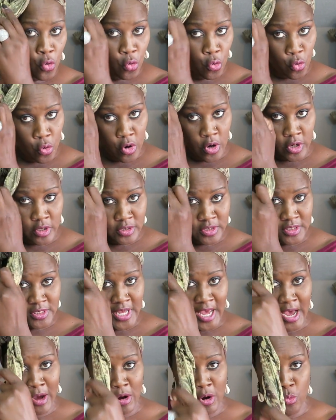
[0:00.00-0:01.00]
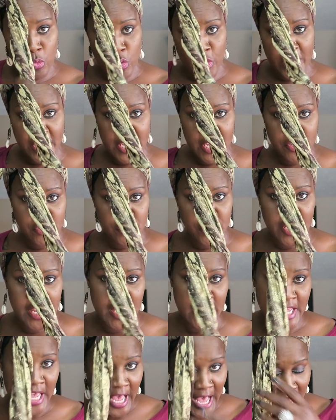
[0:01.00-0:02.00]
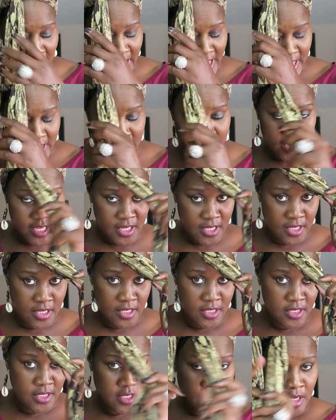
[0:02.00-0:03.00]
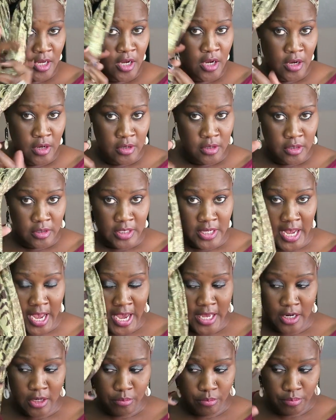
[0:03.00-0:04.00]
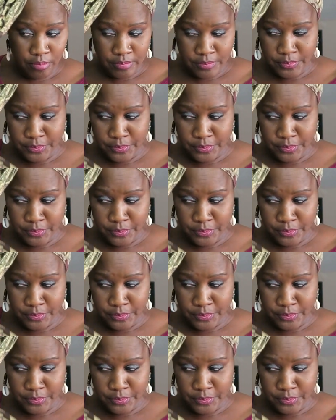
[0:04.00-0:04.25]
or how I wore it yesterday, I kind of